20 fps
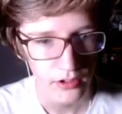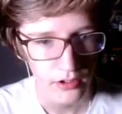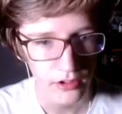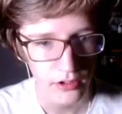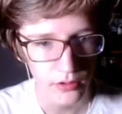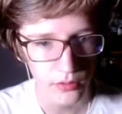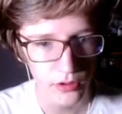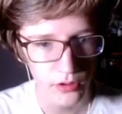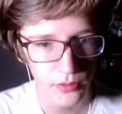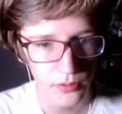
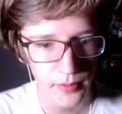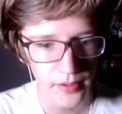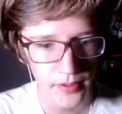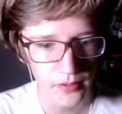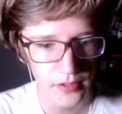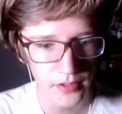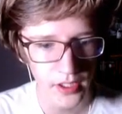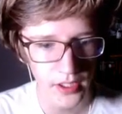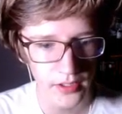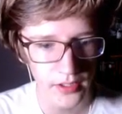You you
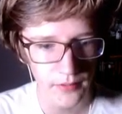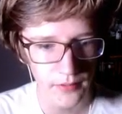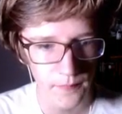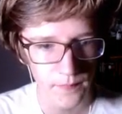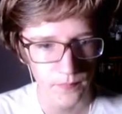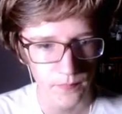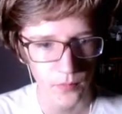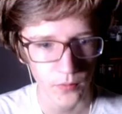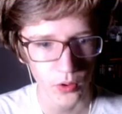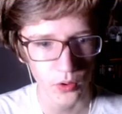better not.
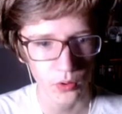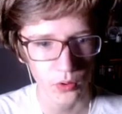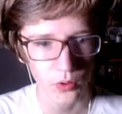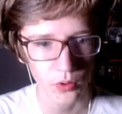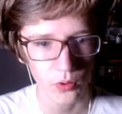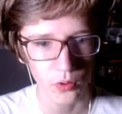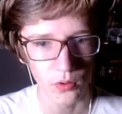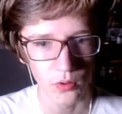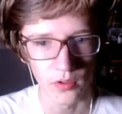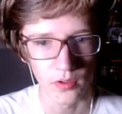
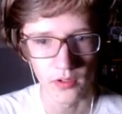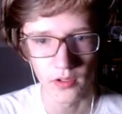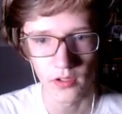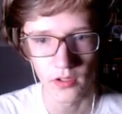Oh,